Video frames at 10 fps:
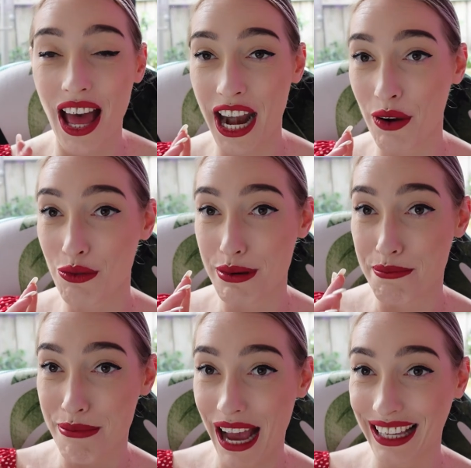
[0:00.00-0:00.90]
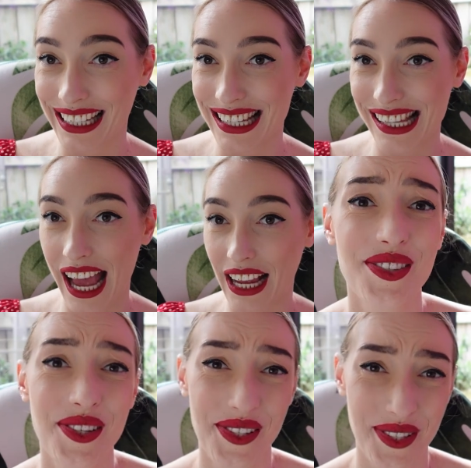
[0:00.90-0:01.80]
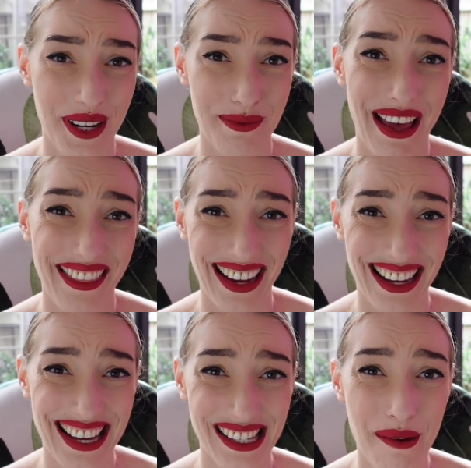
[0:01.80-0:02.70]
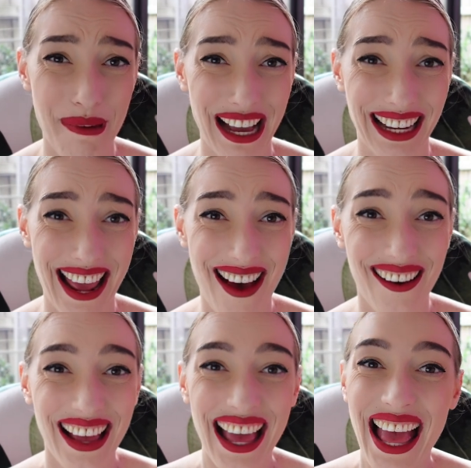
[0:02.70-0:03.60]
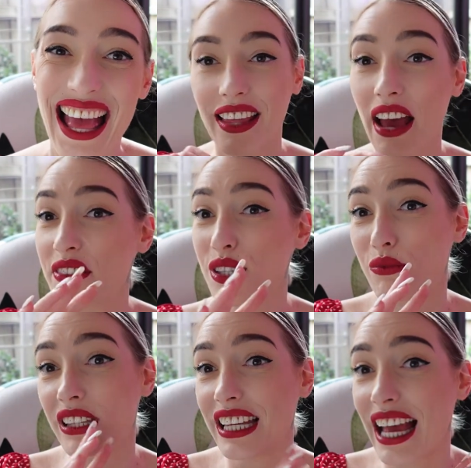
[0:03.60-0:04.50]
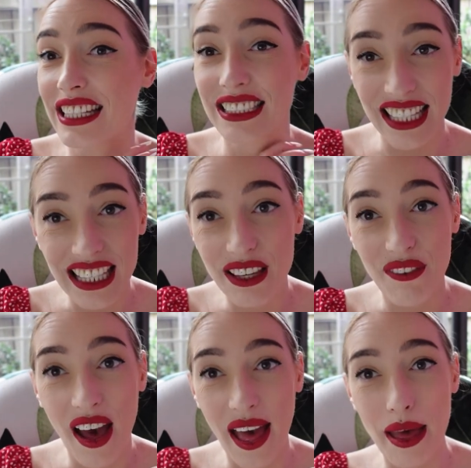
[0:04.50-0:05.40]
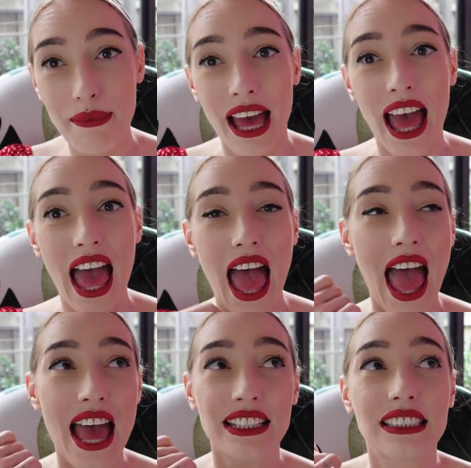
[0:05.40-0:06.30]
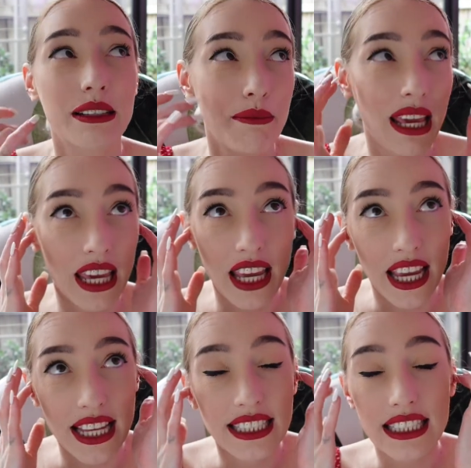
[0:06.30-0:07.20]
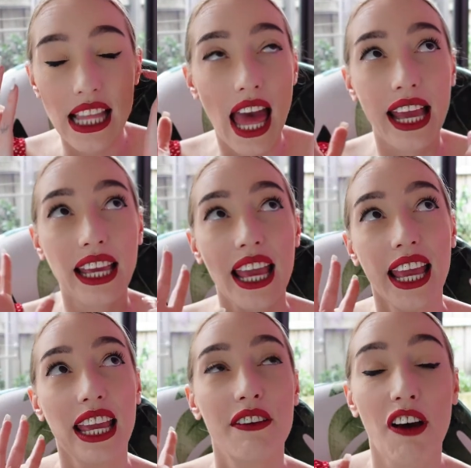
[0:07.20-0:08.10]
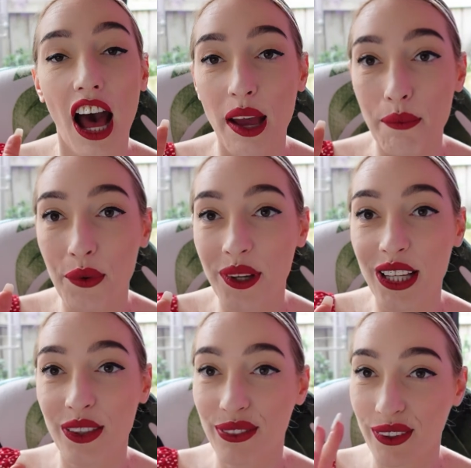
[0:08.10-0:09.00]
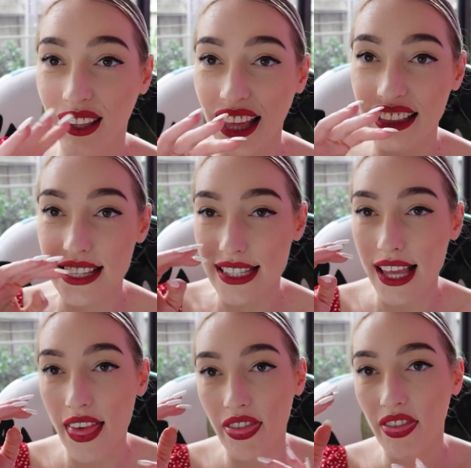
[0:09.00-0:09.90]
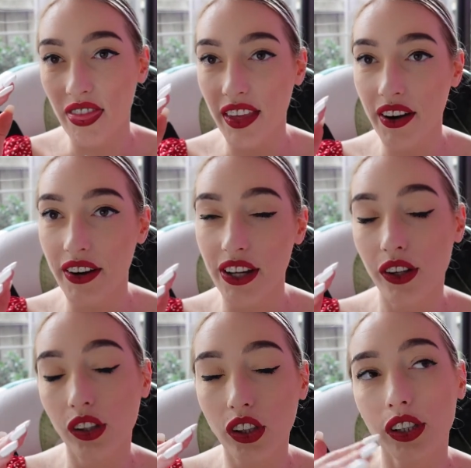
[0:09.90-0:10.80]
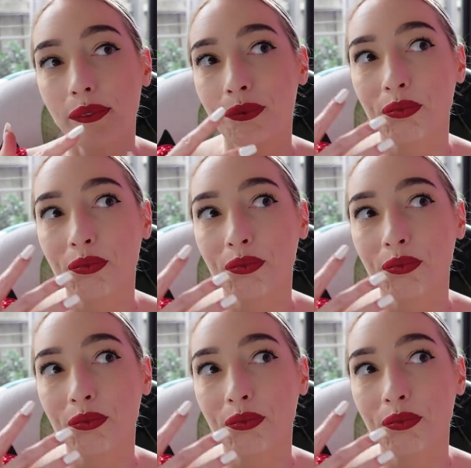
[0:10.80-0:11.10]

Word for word: and I will be back in a sec. So sorry about that guys, I'm back now. They have this really antique vibe and to me it's like if I'm walking through like this ethereal